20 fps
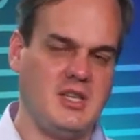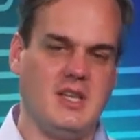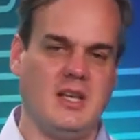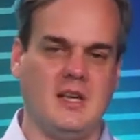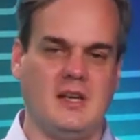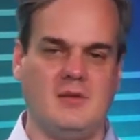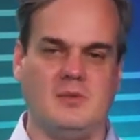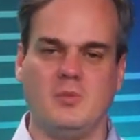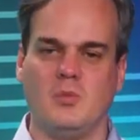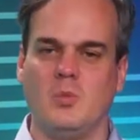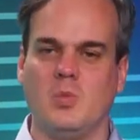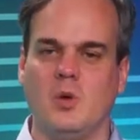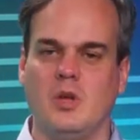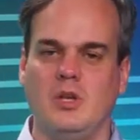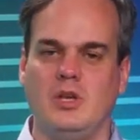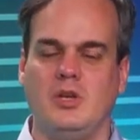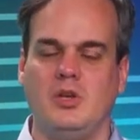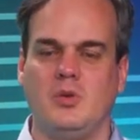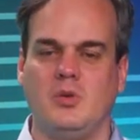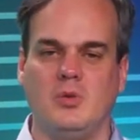And will
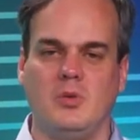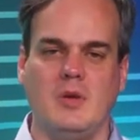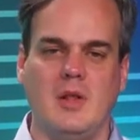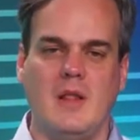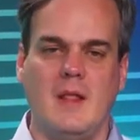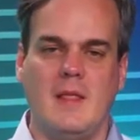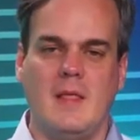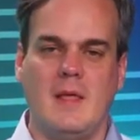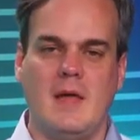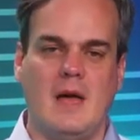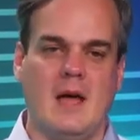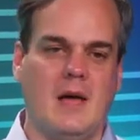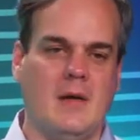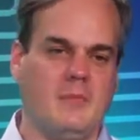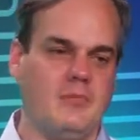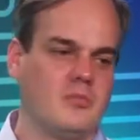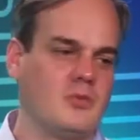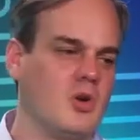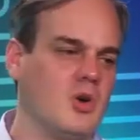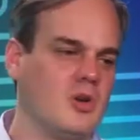you,
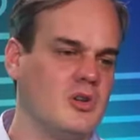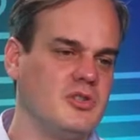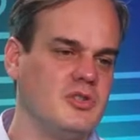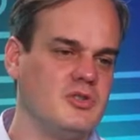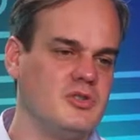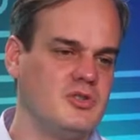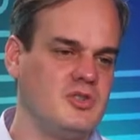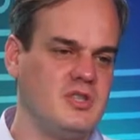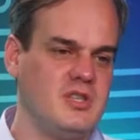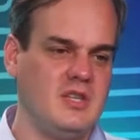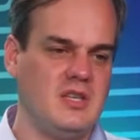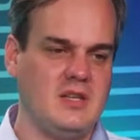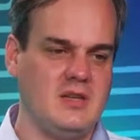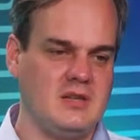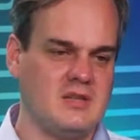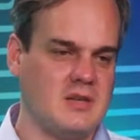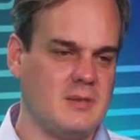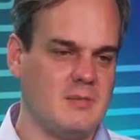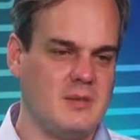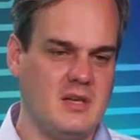can't you see
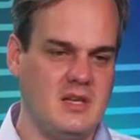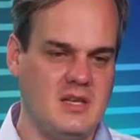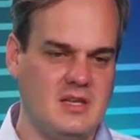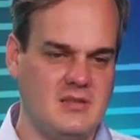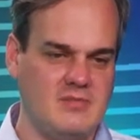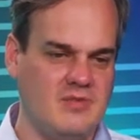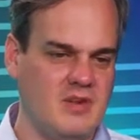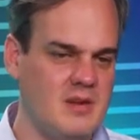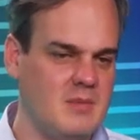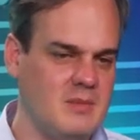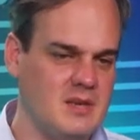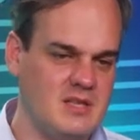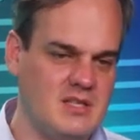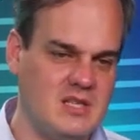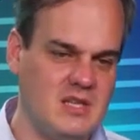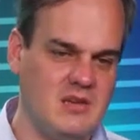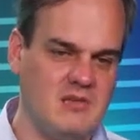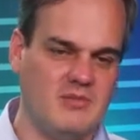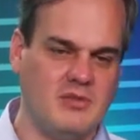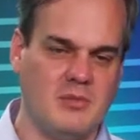somebody's free
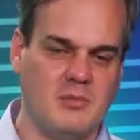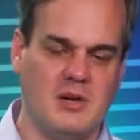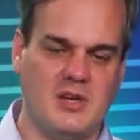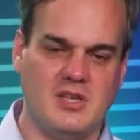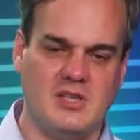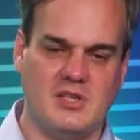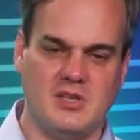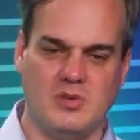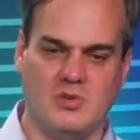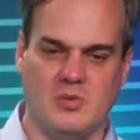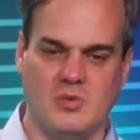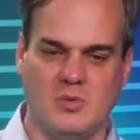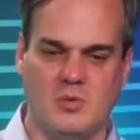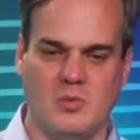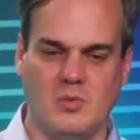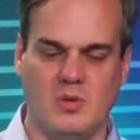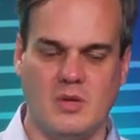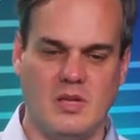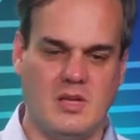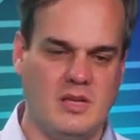busy information,
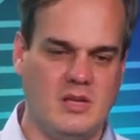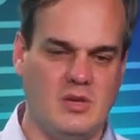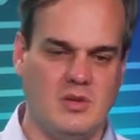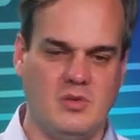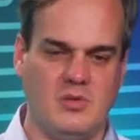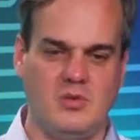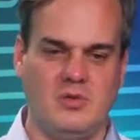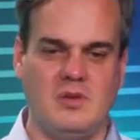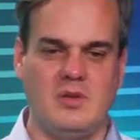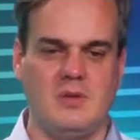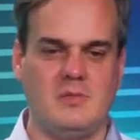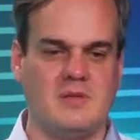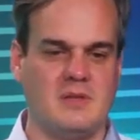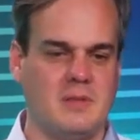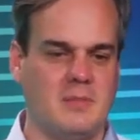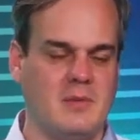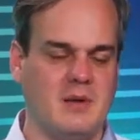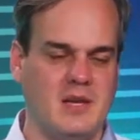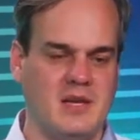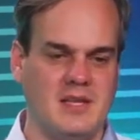or
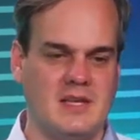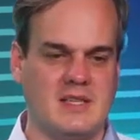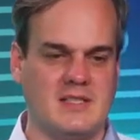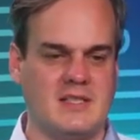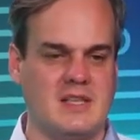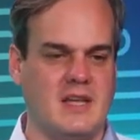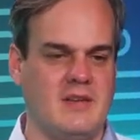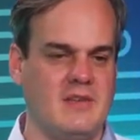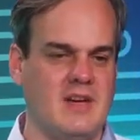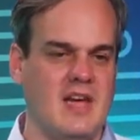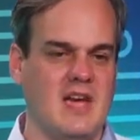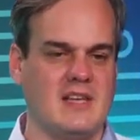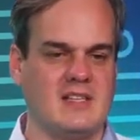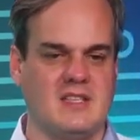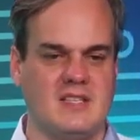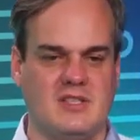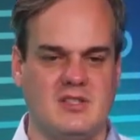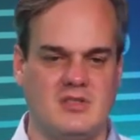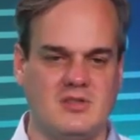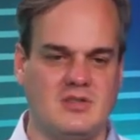somebody doesn't have
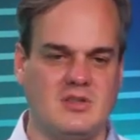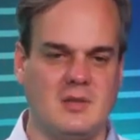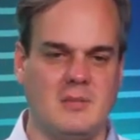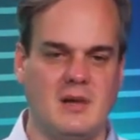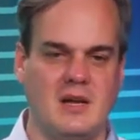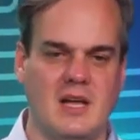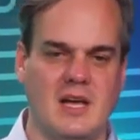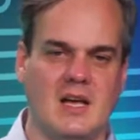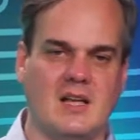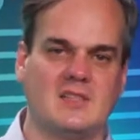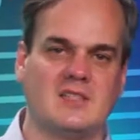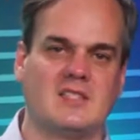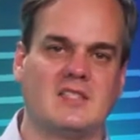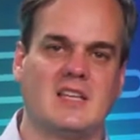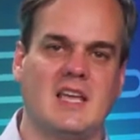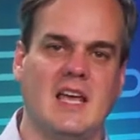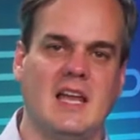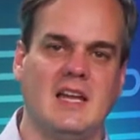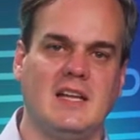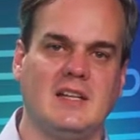access to somebody else's
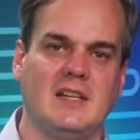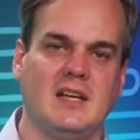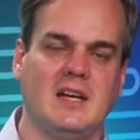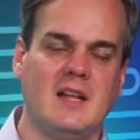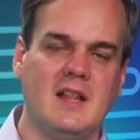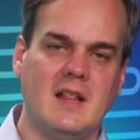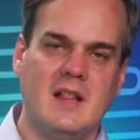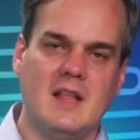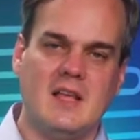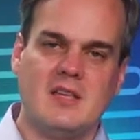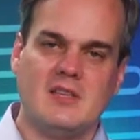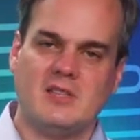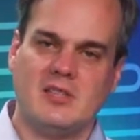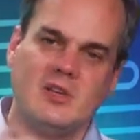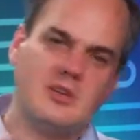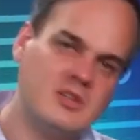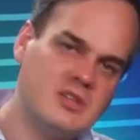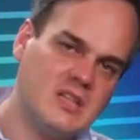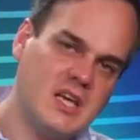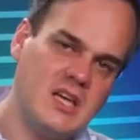calendar? So
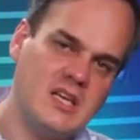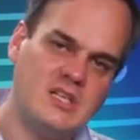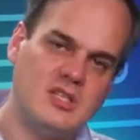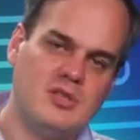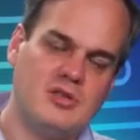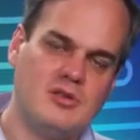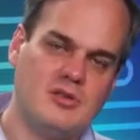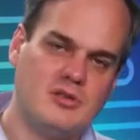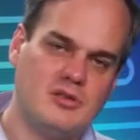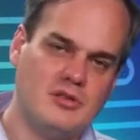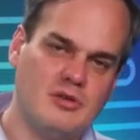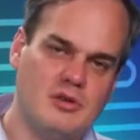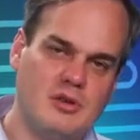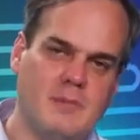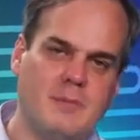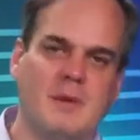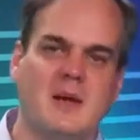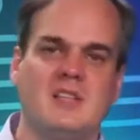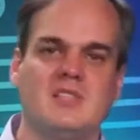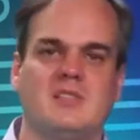it takes you through a
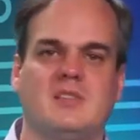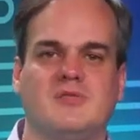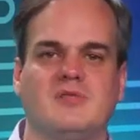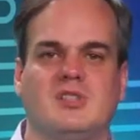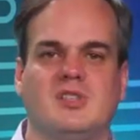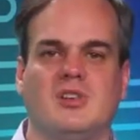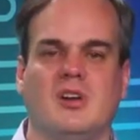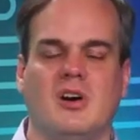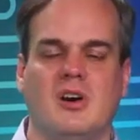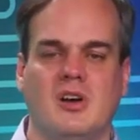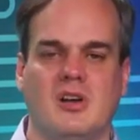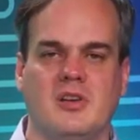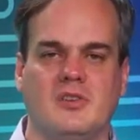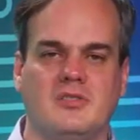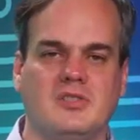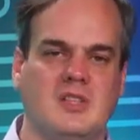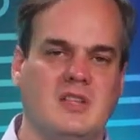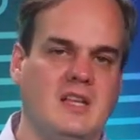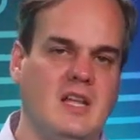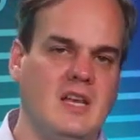bunch of
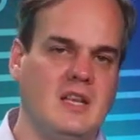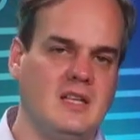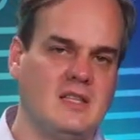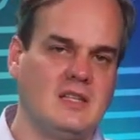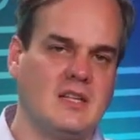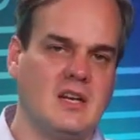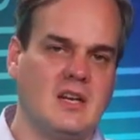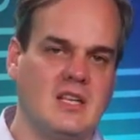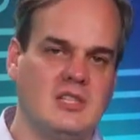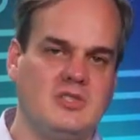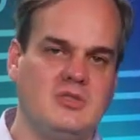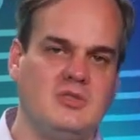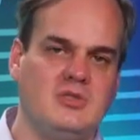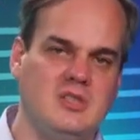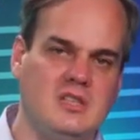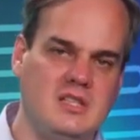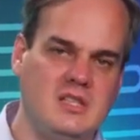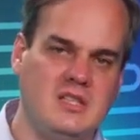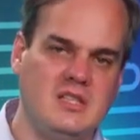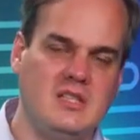scenarios, and then it tries to
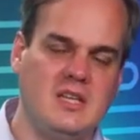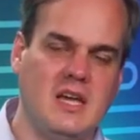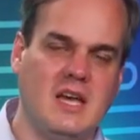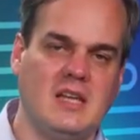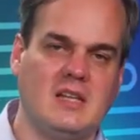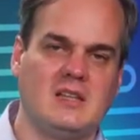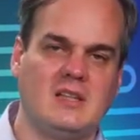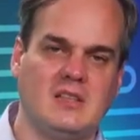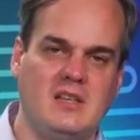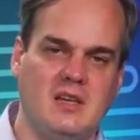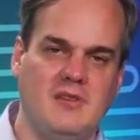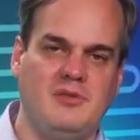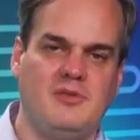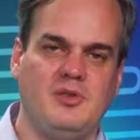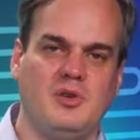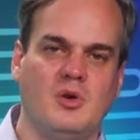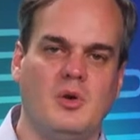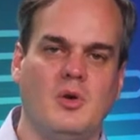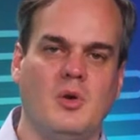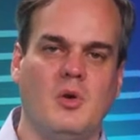detect if
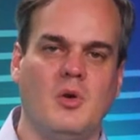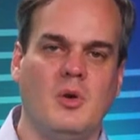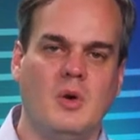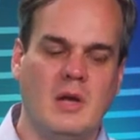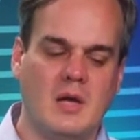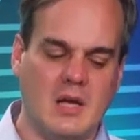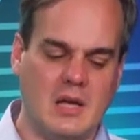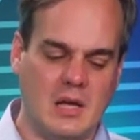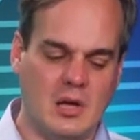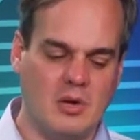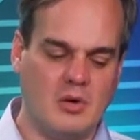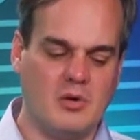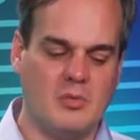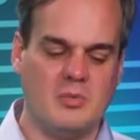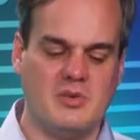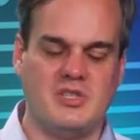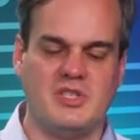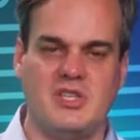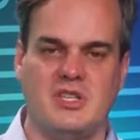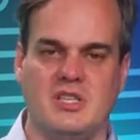your local
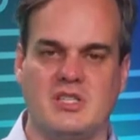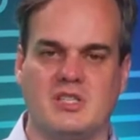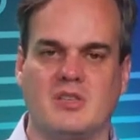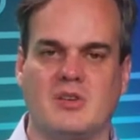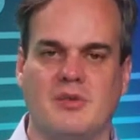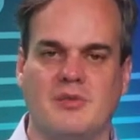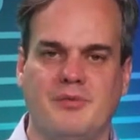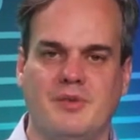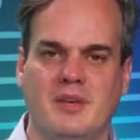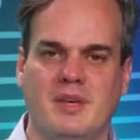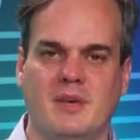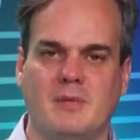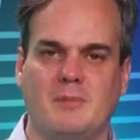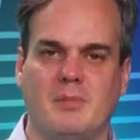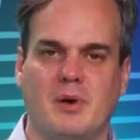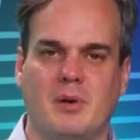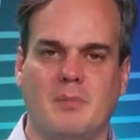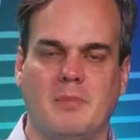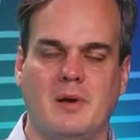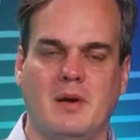machine is configured
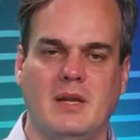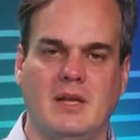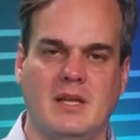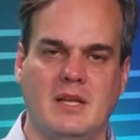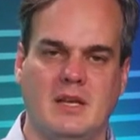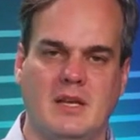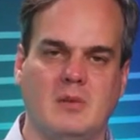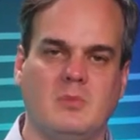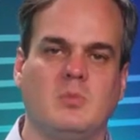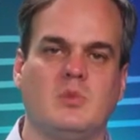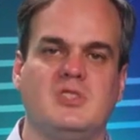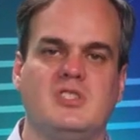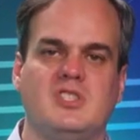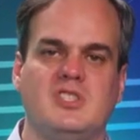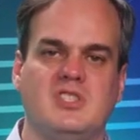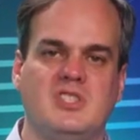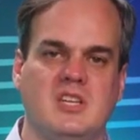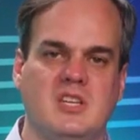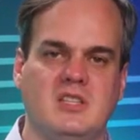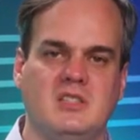properly, and it would
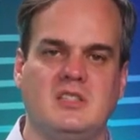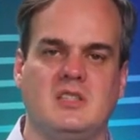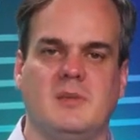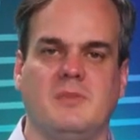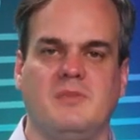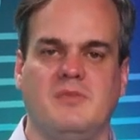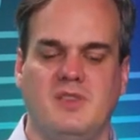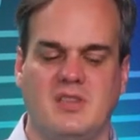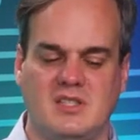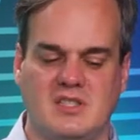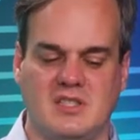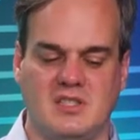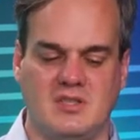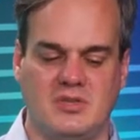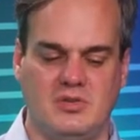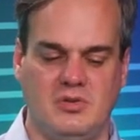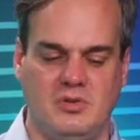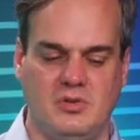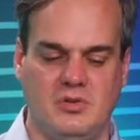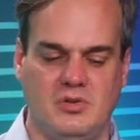suggest some fixes
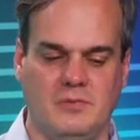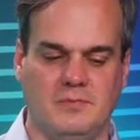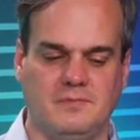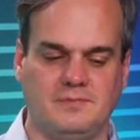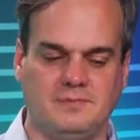to you.